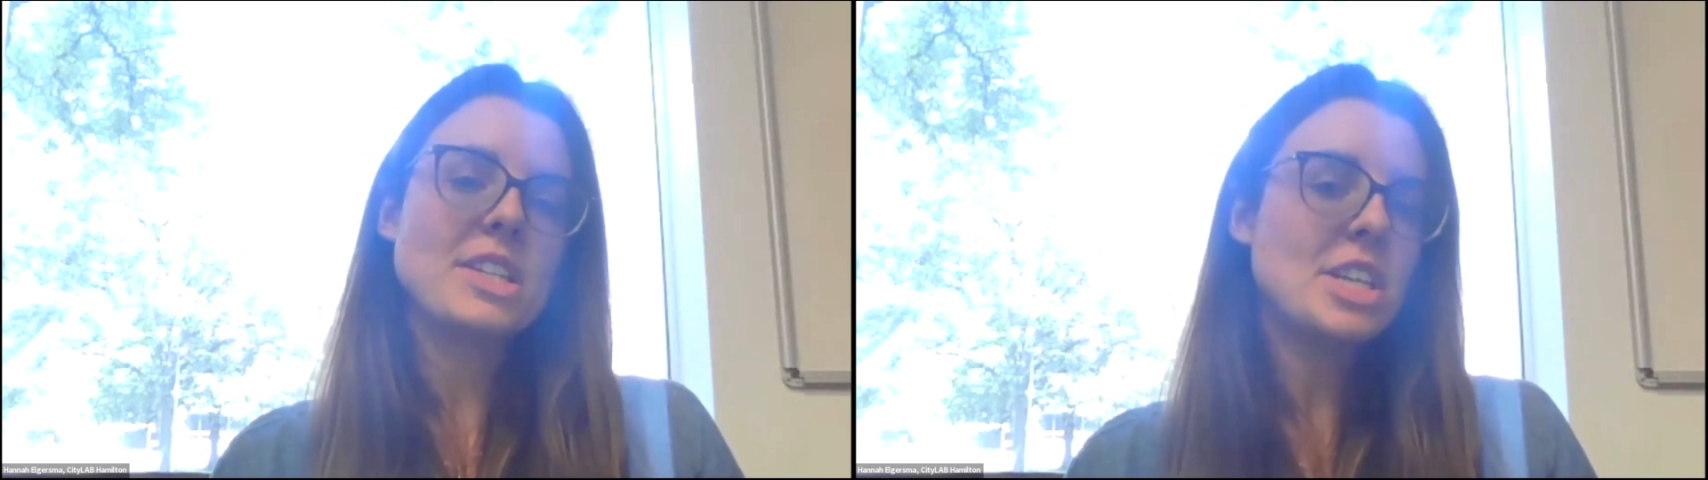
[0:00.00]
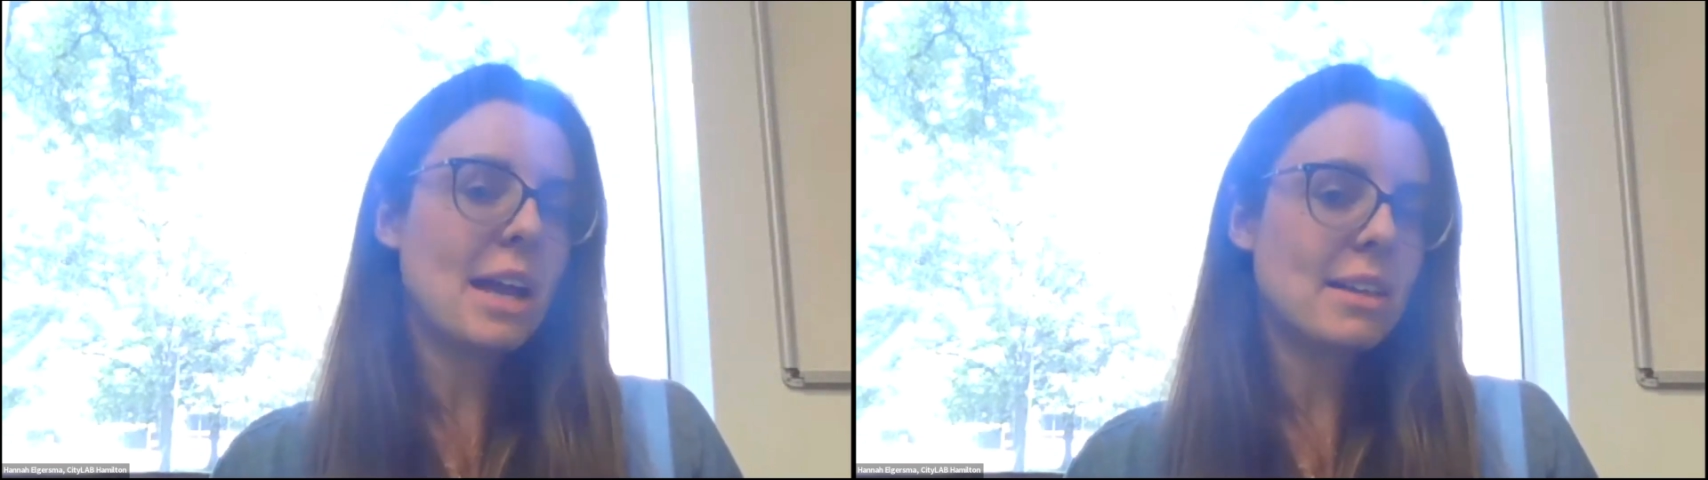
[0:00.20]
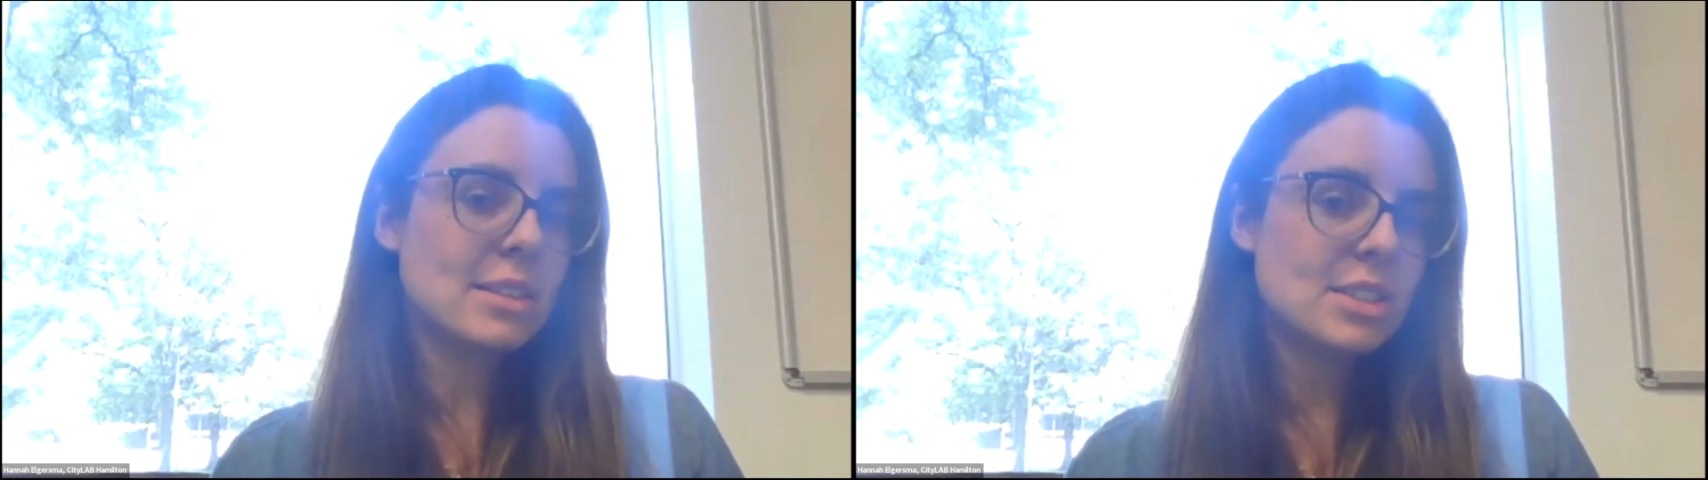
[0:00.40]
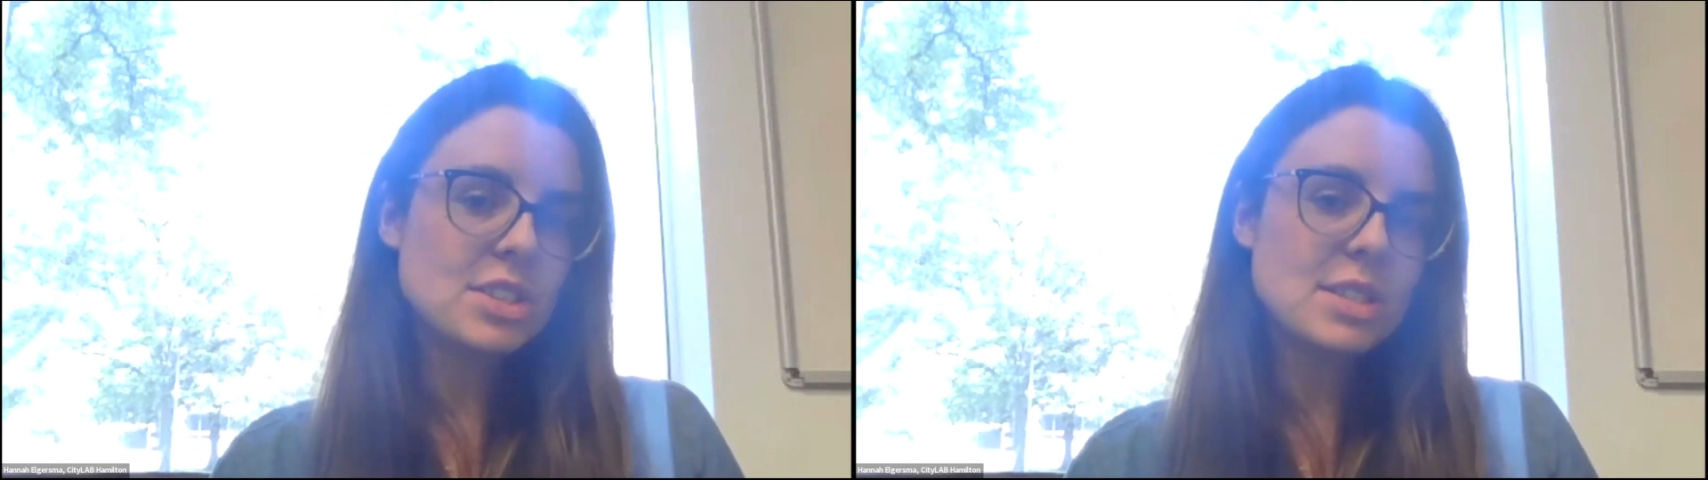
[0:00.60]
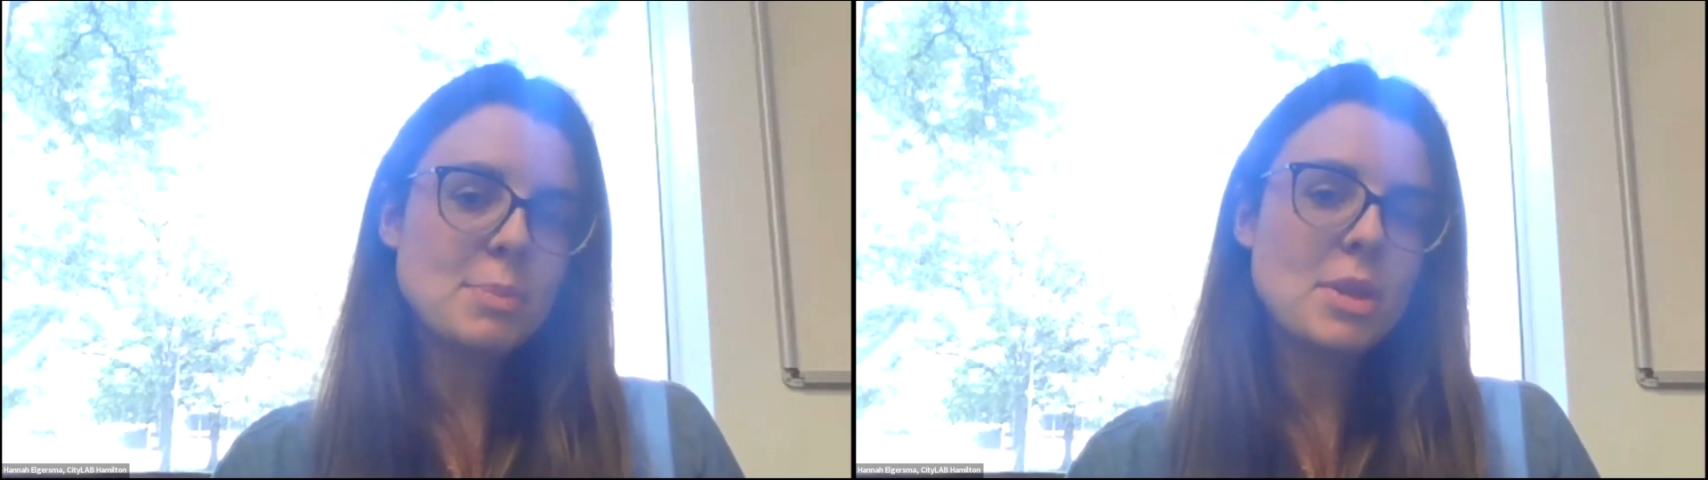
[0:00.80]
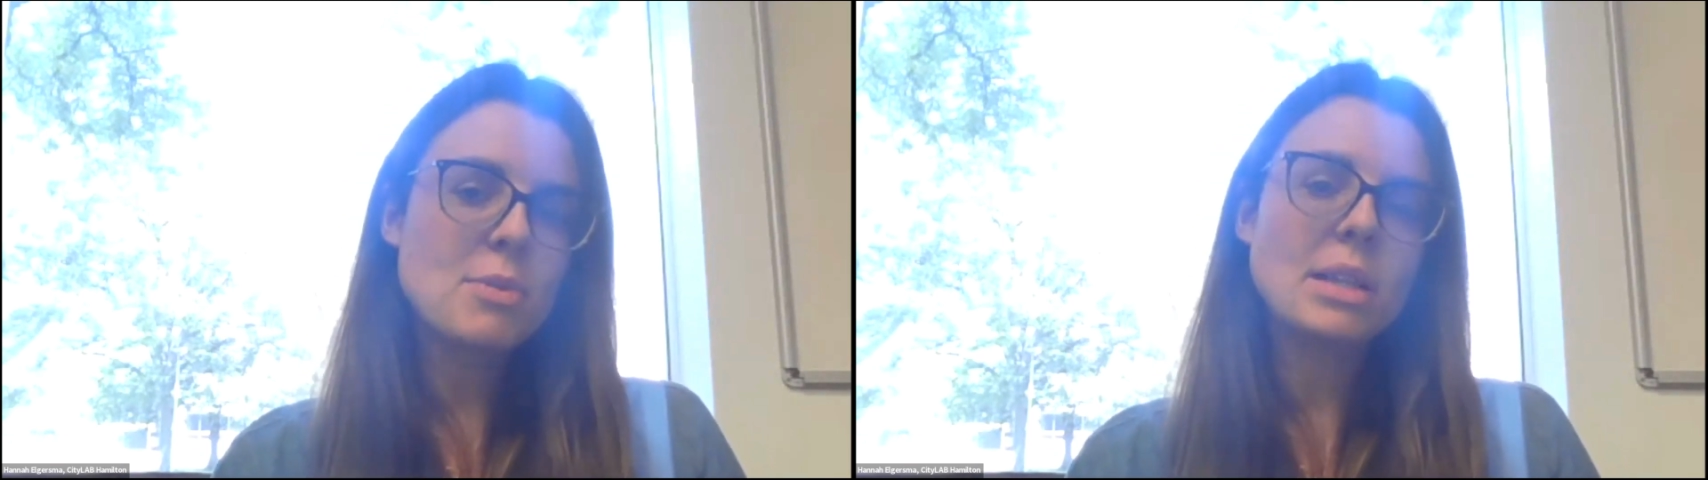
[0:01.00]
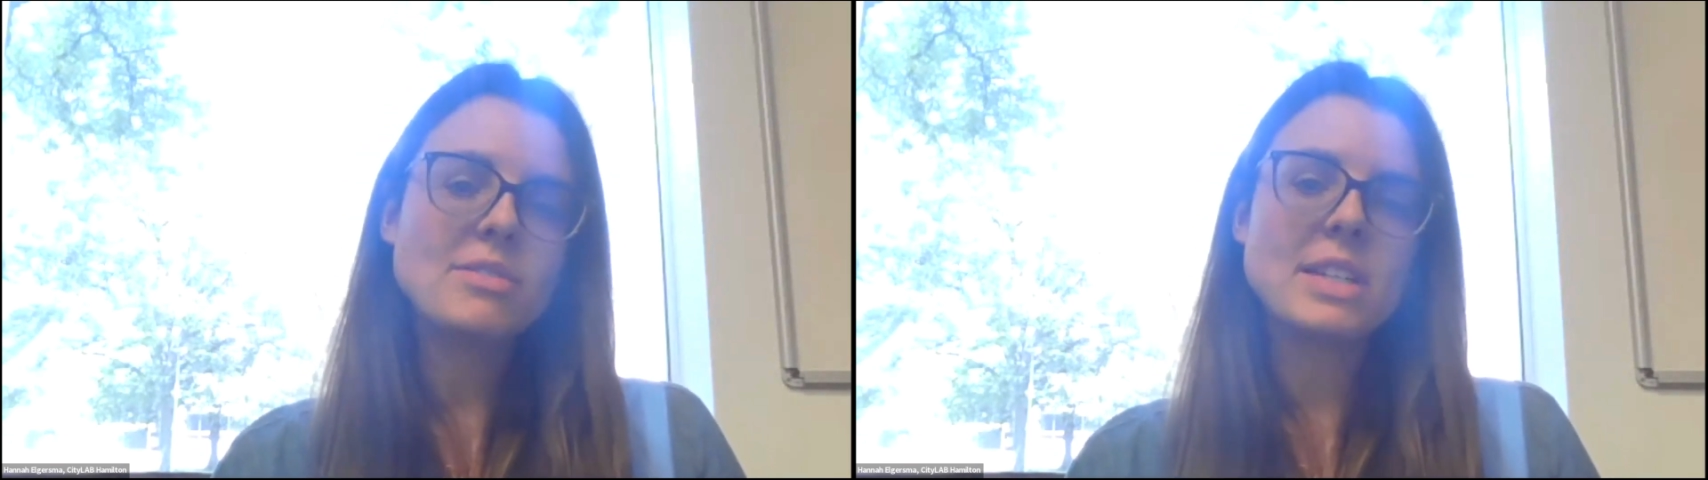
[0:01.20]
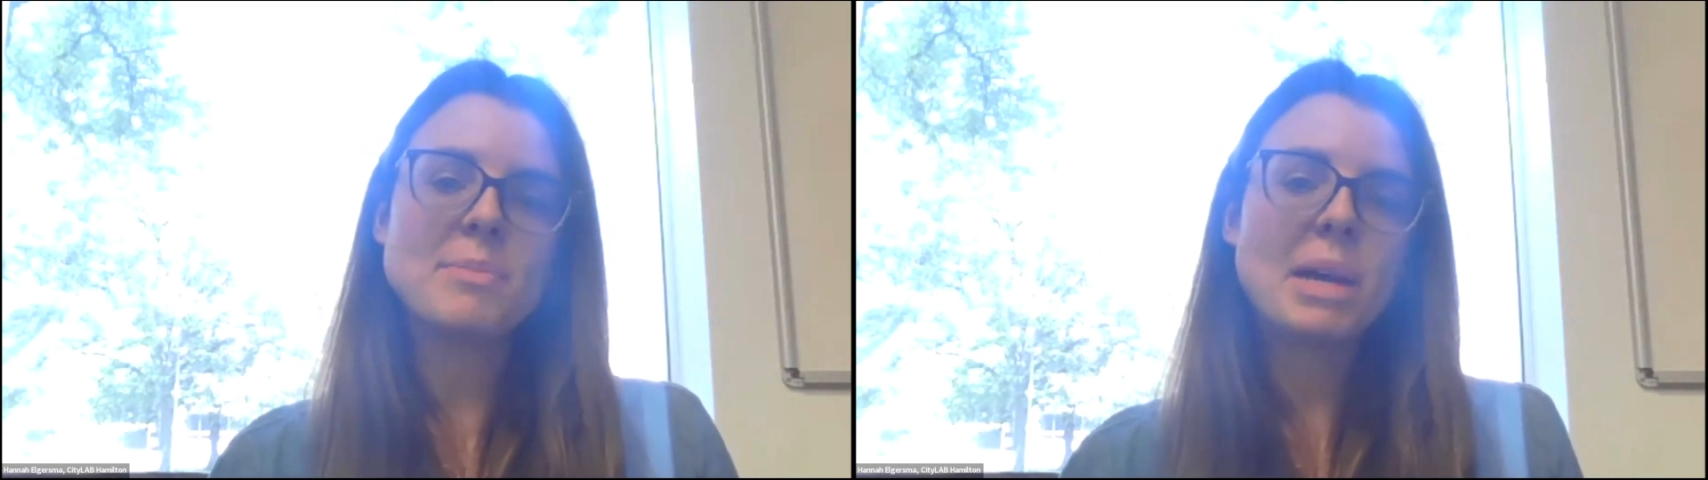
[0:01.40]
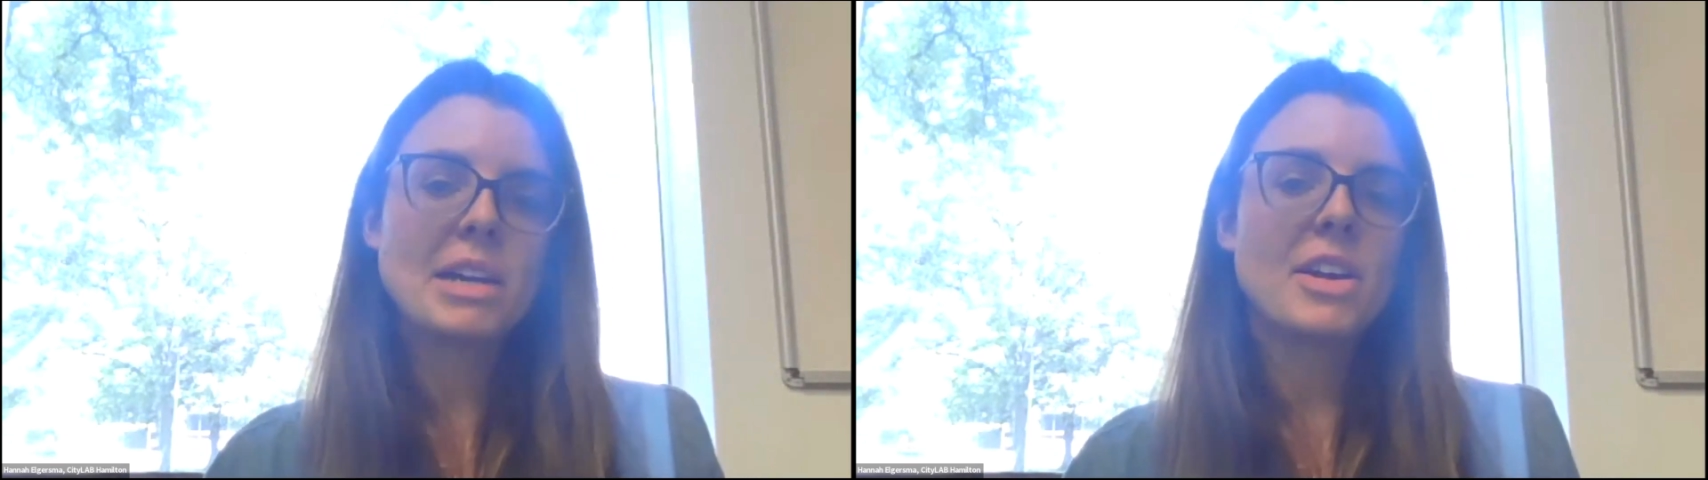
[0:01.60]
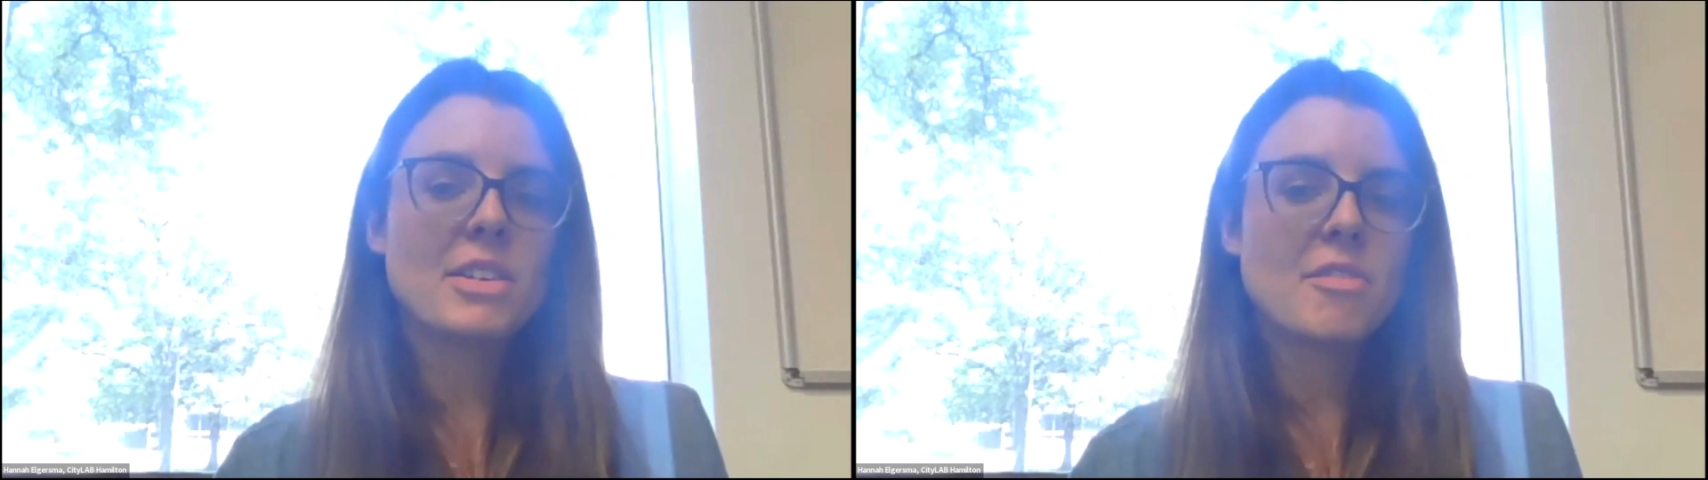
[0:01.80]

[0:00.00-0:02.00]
the challenge, some of the relevant background